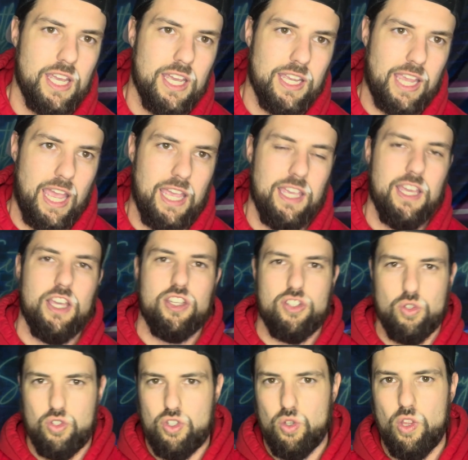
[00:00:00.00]
Okay, so
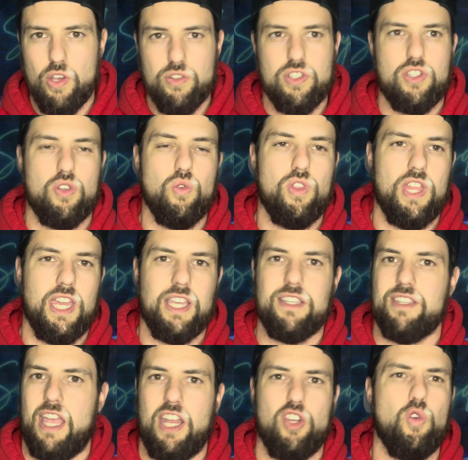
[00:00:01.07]
do those 2 things
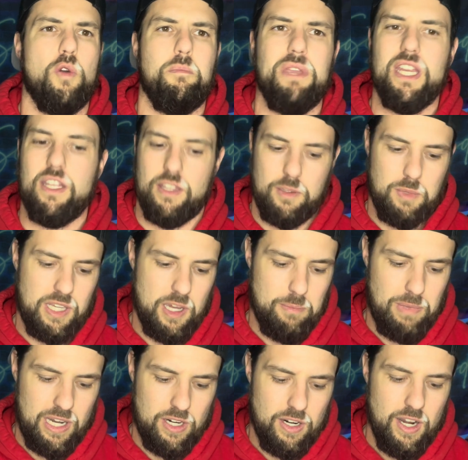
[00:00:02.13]
and you immediately become
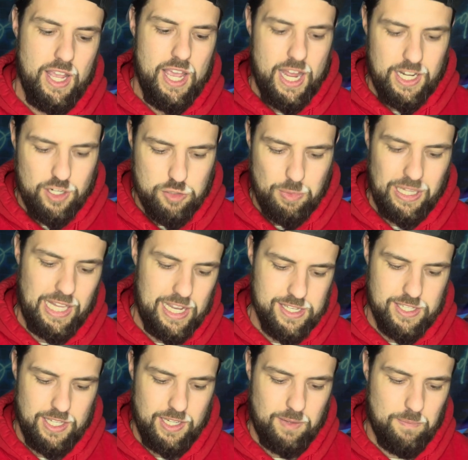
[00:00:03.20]
better. And here's my
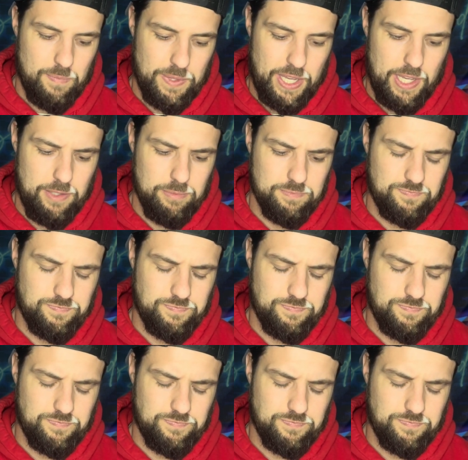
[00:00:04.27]
last thing. Okay,